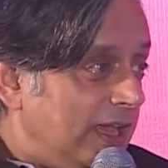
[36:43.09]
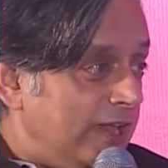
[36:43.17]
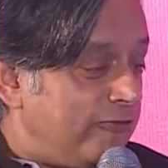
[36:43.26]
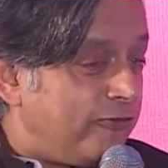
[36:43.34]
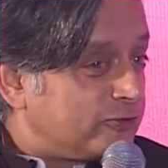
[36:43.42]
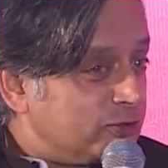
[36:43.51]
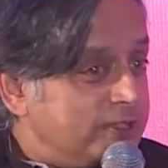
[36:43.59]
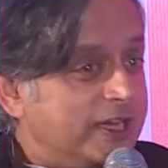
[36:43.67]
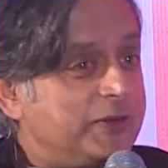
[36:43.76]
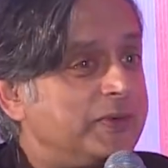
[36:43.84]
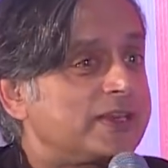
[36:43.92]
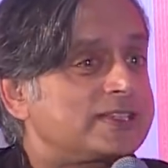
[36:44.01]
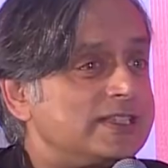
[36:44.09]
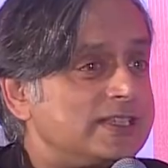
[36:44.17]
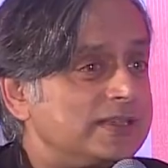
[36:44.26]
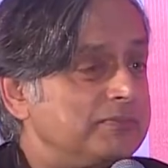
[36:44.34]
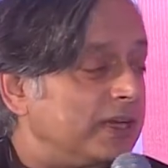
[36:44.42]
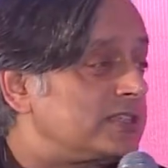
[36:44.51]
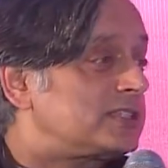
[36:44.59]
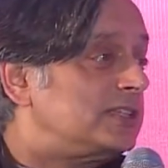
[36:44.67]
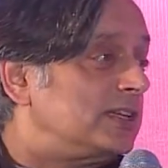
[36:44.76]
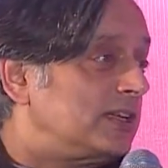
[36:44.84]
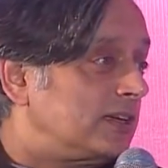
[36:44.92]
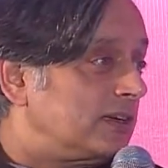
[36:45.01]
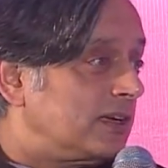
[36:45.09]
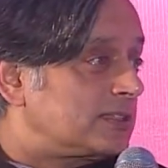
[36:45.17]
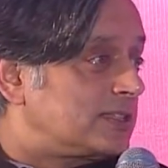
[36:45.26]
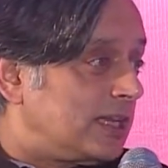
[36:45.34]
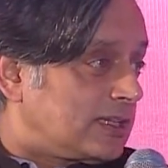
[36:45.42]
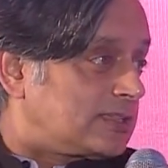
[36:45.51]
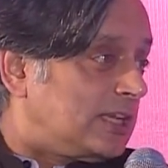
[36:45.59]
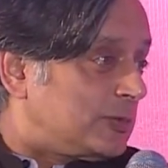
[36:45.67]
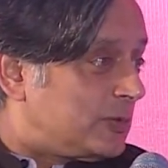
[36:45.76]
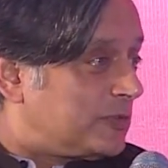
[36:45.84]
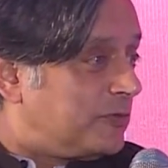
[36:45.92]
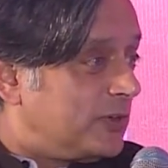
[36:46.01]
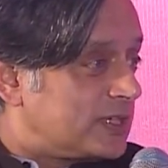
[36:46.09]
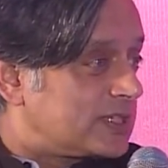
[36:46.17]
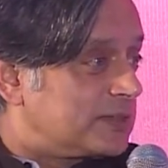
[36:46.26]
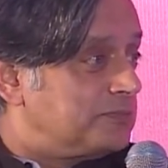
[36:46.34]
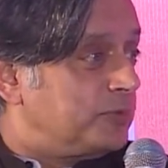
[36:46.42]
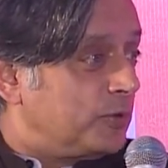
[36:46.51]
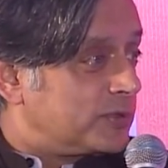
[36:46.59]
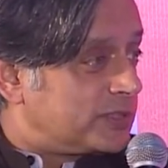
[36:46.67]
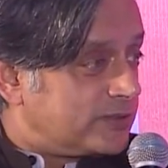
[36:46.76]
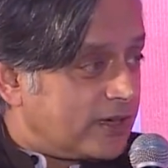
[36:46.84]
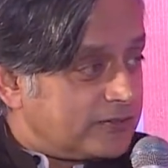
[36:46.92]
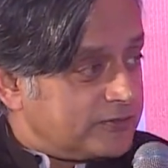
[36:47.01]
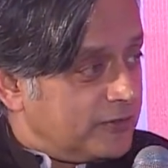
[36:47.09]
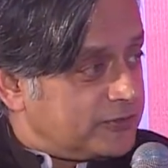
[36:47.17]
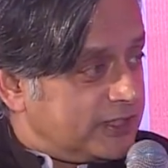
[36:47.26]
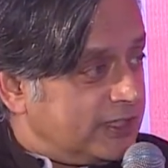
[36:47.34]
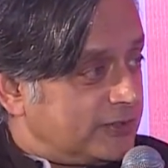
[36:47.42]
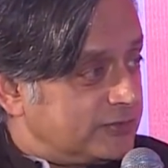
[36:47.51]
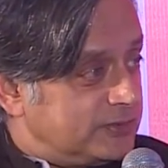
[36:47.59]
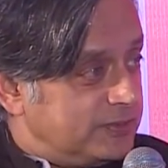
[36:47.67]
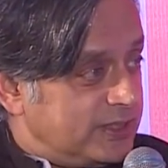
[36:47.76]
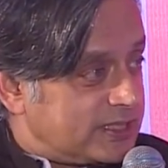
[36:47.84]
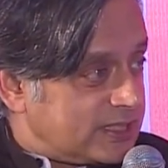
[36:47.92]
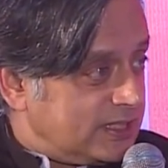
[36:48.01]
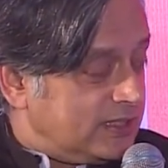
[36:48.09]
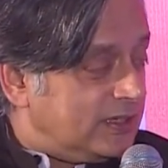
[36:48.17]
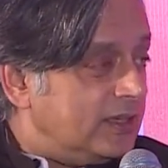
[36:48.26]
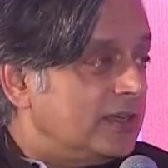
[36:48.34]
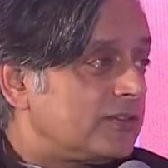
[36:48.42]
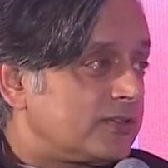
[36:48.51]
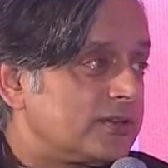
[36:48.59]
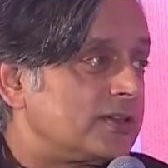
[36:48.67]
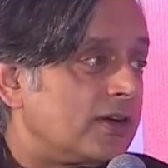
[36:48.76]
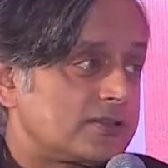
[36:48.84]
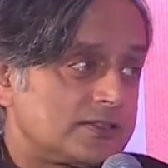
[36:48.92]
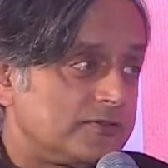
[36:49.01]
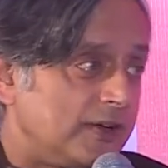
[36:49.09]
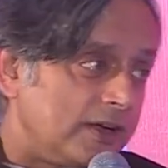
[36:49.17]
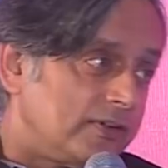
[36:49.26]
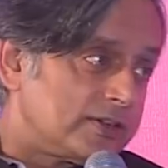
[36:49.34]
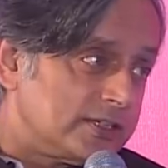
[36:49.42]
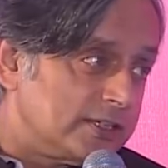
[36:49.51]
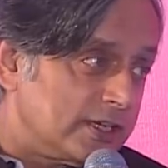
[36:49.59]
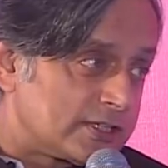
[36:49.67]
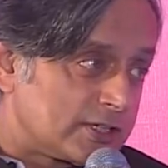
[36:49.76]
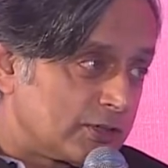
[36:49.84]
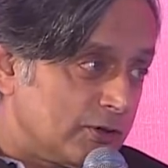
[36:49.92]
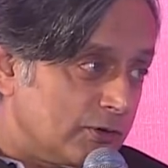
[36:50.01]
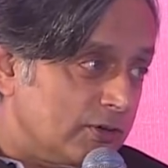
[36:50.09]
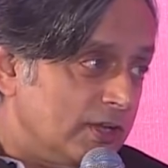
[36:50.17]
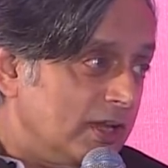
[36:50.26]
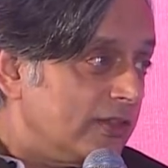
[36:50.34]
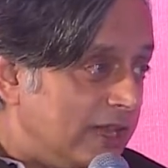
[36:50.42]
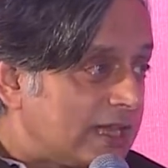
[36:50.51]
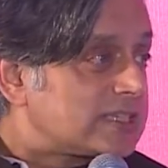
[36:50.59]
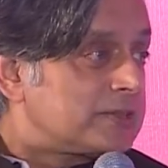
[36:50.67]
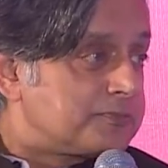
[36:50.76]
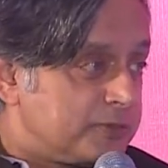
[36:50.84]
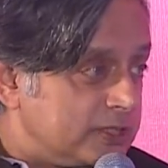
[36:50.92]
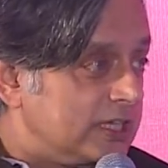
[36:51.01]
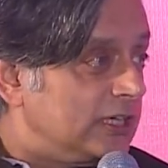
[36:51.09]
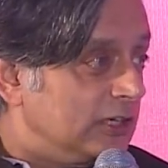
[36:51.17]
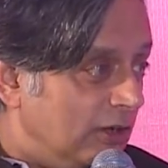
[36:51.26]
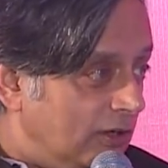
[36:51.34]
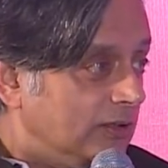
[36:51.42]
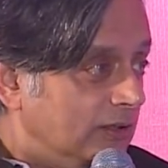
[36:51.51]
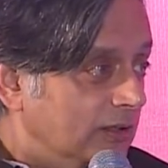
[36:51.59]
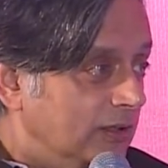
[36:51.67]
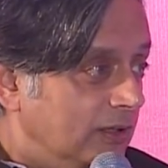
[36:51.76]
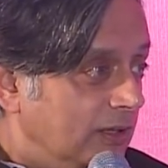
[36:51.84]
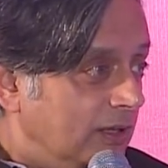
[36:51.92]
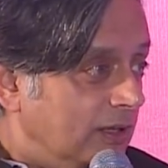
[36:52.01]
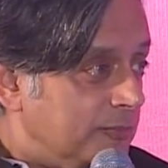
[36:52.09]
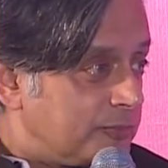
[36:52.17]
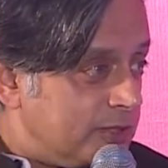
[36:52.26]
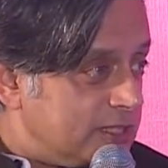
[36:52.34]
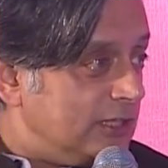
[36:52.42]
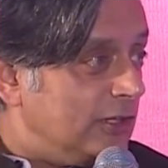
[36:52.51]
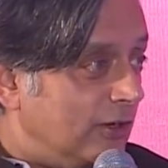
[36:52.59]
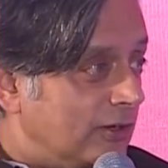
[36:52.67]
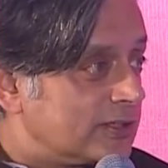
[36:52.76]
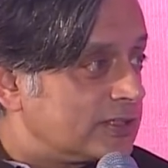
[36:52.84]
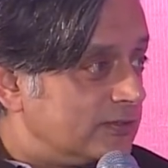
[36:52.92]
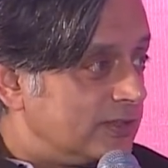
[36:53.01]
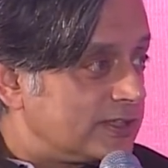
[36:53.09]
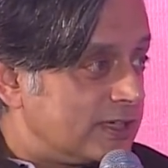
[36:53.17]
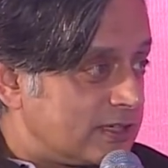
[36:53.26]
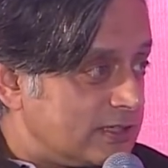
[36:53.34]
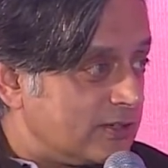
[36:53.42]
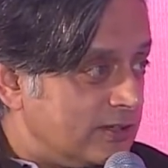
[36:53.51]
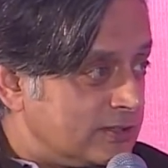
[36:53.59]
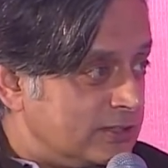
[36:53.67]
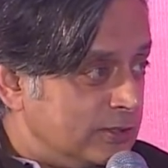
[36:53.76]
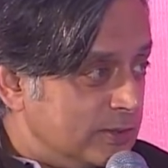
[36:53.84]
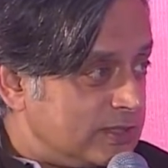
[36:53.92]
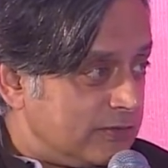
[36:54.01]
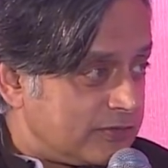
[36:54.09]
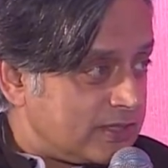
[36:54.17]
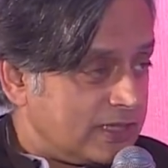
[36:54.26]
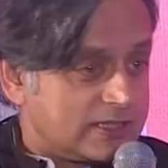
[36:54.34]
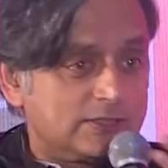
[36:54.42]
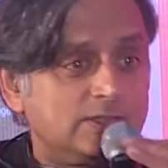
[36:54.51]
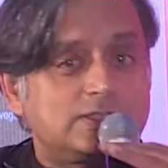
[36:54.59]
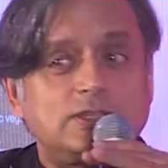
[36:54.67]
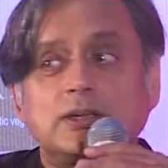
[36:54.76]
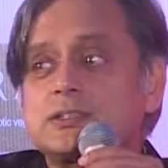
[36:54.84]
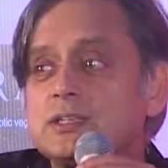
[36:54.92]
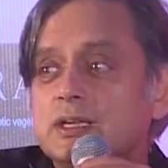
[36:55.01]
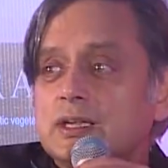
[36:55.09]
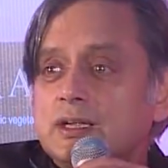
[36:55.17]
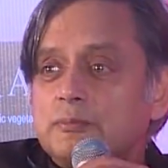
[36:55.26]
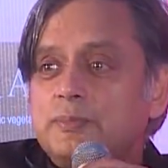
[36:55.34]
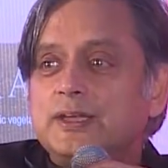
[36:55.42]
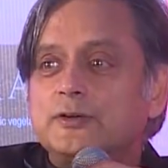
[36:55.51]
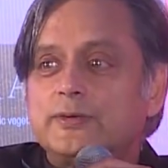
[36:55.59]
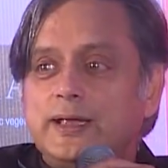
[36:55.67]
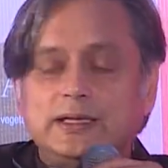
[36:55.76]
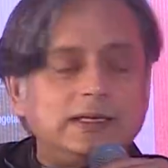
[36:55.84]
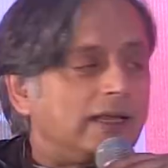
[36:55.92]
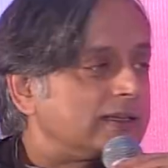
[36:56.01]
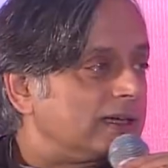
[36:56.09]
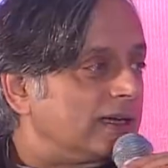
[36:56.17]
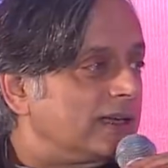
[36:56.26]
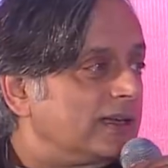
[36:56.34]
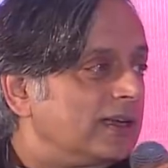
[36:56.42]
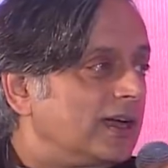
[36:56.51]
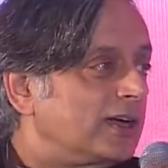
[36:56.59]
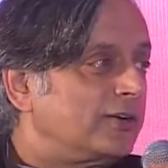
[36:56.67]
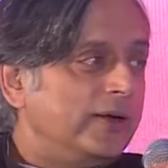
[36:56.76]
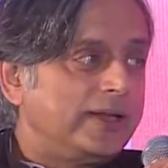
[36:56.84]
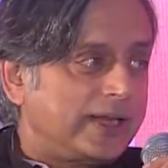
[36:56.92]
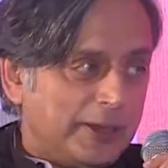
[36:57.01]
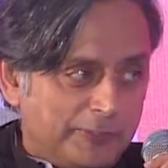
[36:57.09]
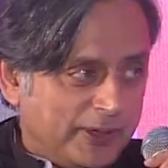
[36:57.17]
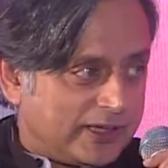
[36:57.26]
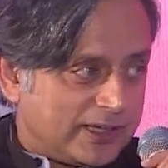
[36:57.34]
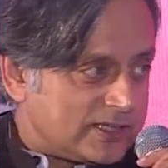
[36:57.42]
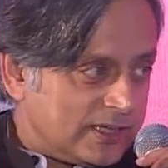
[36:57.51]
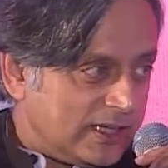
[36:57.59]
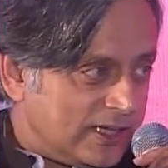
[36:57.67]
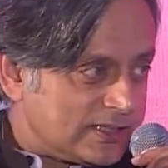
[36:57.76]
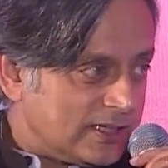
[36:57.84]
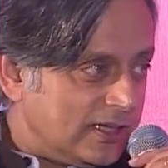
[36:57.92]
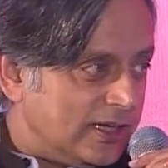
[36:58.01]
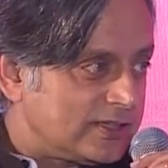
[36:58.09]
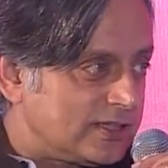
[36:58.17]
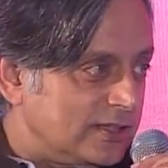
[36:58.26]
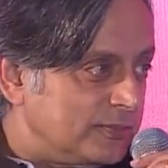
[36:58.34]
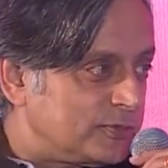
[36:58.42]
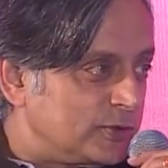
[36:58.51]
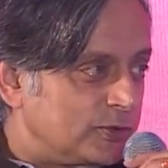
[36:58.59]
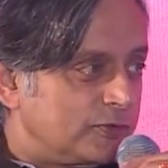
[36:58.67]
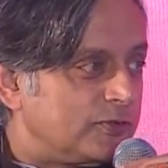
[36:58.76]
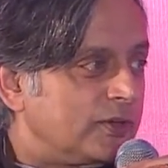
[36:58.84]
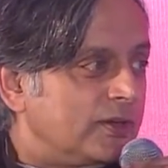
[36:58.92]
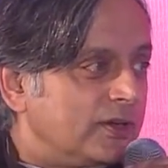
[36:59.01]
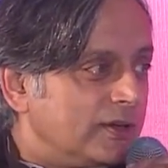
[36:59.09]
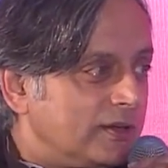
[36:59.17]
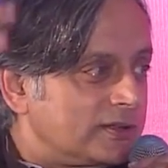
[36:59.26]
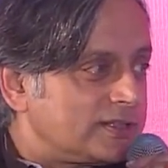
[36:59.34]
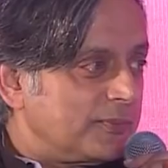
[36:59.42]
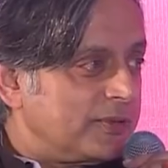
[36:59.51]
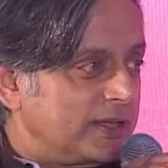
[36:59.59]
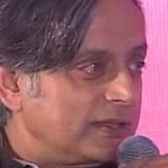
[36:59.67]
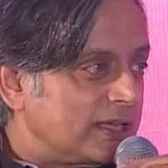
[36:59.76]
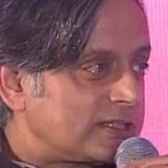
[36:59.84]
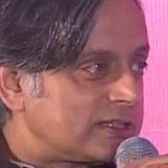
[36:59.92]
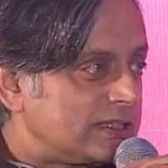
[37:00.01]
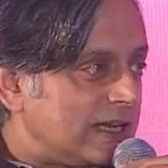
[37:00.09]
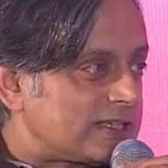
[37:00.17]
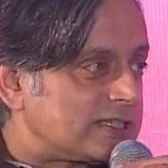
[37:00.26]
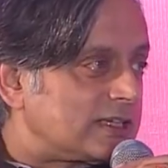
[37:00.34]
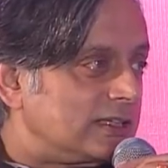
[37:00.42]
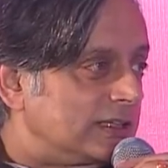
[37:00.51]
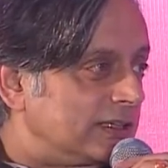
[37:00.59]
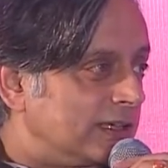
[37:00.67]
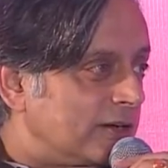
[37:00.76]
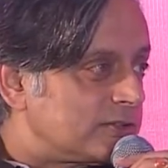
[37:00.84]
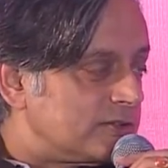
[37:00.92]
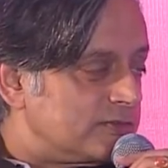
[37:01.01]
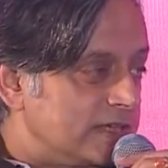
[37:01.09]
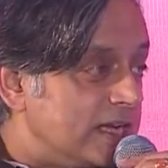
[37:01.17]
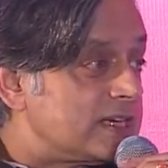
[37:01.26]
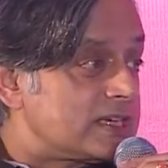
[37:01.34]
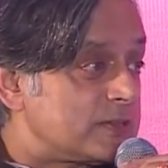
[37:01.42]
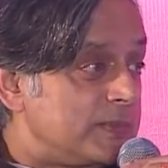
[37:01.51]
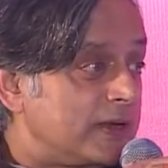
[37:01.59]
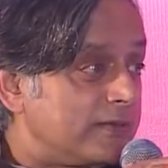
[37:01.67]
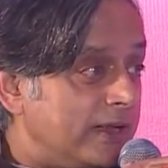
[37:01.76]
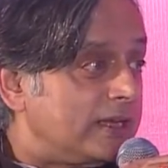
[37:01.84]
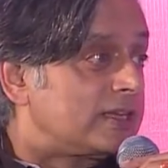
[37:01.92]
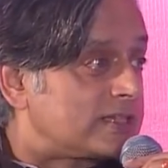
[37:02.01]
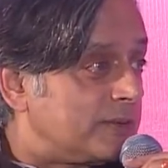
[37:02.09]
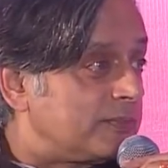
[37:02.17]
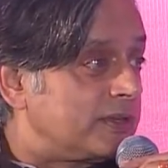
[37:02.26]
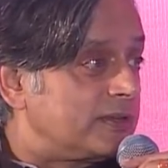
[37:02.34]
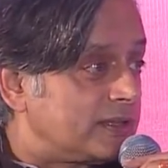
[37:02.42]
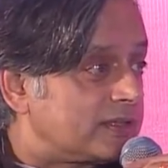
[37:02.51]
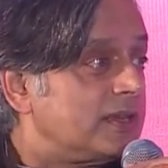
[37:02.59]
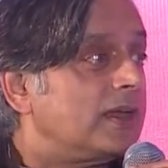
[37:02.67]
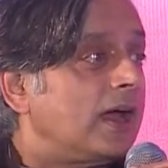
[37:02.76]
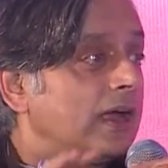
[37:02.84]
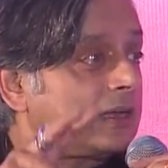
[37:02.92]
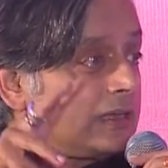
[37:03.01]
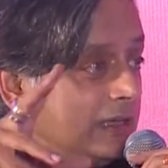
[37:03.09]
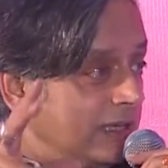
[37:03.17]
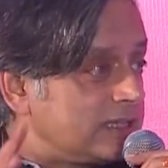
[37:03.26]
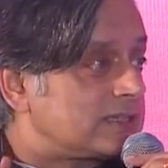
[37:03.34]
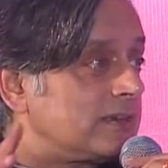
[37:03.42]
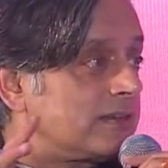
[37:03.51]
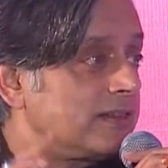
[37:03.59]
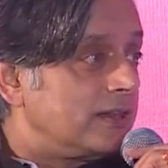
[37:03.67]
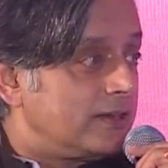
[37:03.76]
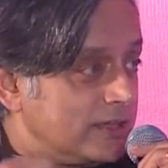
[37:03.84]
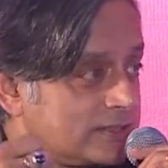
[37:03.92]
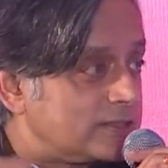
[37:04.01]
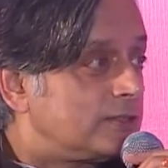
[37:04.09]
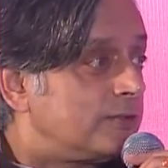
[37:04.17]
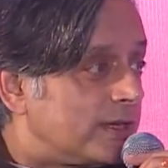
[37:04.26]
If today we are sitting mentioning a text that was first composed around 1500 BC, 3,500 years ago, that's a pretty long civilizational continuity. It's not being read like a Greek epic as a sort of something that's classical and out of date. It's being read as something that, at least in theory, still